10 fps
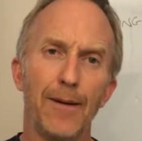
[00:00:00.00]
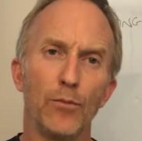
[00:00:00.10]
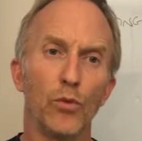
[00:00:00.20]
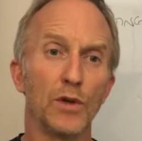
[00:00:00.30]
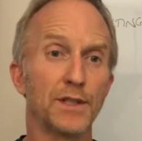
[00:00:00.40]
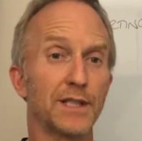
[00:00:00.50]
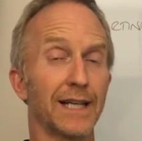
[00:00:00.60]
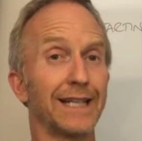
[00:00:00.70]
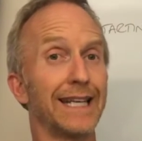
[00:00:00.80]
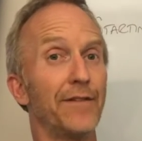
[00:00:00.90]
was
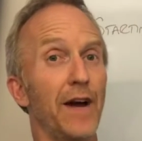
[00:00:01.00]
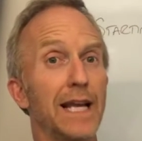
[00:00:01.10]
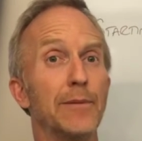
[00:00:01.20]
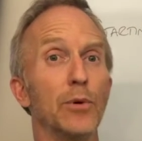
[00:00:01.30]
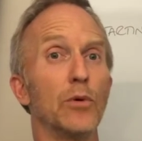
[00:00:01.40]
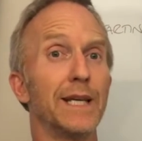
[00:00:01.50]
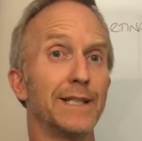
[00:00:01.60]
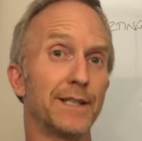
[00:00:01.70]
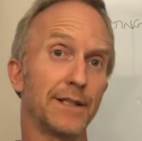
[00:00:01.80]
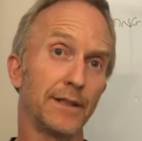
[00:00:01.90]
suddenly available. He
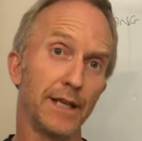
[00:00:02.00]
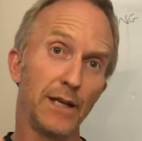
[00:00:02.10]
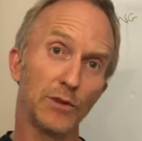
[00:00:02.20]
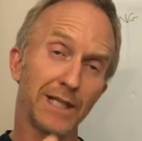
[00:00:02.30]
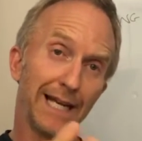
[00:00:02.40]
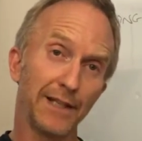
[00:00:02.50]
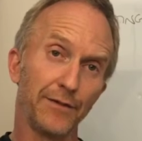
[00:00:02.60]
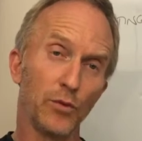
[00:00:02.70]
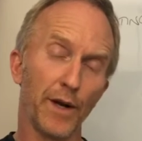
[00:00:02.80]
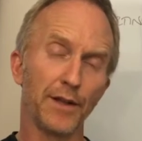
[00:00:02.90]
was caddying
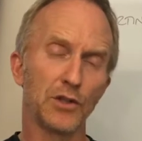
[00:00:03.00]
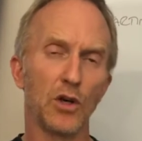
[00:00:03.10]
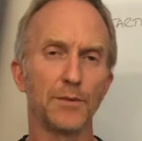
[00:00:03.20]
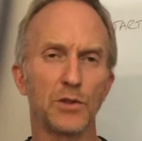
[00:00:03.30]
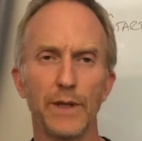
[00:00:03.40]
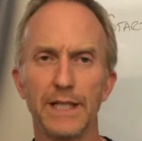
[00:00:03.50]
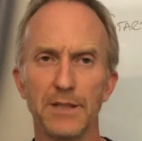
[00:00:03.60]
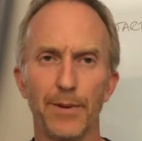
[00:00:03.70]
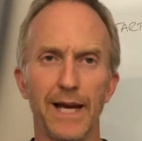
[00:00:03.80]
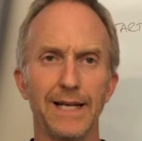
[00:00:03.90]
for one of the top
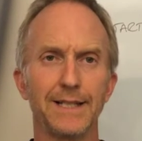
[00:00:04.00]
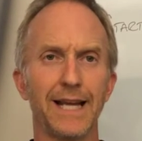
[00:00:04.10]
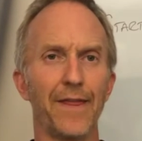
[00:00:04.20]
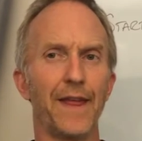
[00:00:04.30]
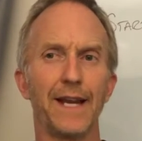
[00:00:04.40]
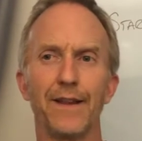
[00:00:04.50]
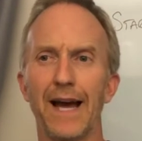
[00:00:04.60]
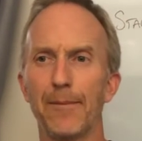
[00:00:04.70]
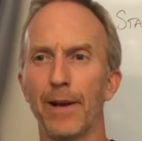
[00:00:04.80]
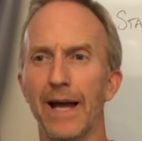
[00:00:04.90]
Swedish players, and then
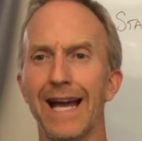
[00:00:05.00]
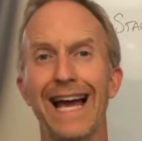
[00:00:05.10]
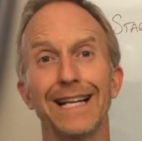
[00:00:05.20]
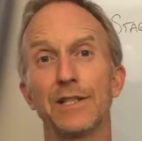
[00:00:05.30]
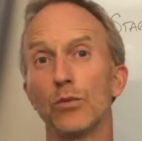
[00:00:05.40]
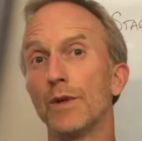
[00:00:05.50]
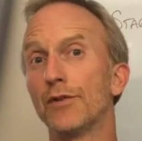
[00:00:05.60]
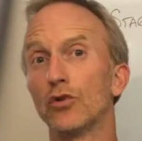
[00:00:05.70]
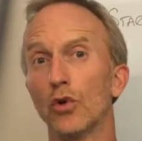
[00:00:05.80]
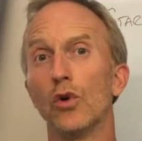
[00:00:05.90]
that player had to
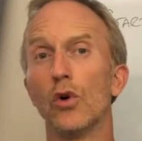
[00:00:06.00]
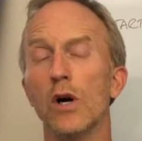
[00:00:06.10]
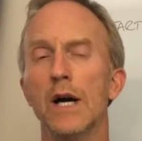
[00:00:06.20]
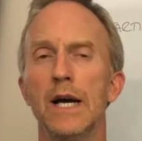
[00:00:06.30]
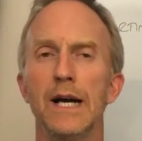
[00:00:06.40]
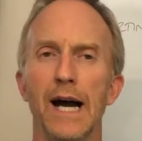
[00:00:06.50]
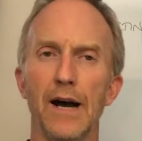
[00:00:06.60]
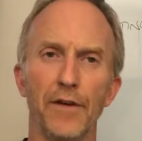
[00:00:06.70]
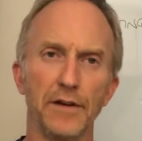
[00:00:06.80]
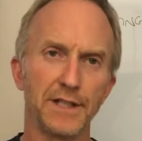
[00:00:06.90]
withdraw
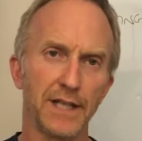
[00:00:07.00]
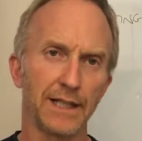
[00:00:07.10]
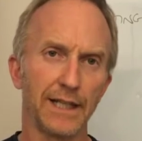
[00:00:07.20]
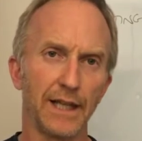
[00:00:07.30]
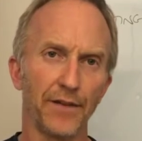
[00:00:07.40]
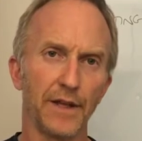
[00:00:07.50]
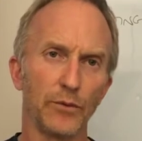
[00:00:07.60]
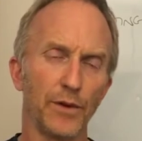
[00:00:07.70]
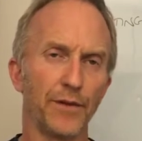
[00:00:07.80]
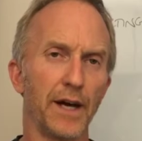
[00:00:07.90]
very suddenly, I think,
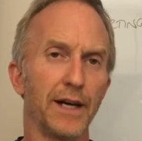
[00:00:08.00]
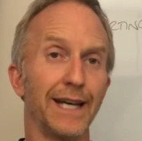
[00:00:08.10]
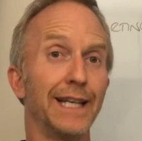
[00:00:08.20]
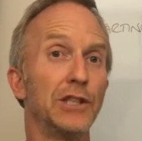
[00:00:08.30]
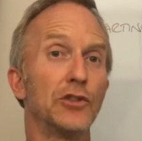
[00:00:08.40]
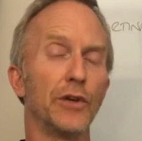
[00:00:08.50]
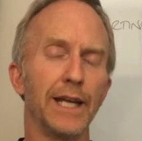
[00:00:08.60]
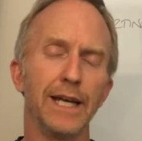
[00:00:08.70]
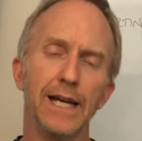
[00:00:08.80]
with an injury.